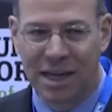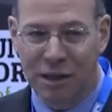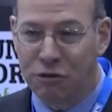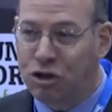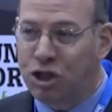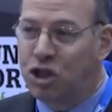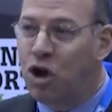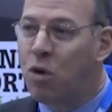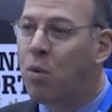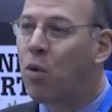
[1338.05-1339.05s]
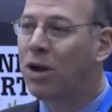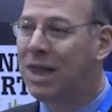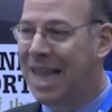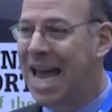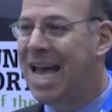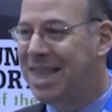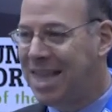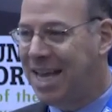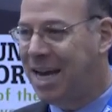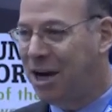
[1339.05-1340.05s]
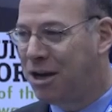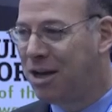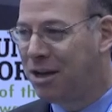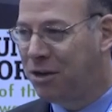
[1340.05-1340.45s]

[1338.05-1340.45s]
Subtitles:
There's just no more land there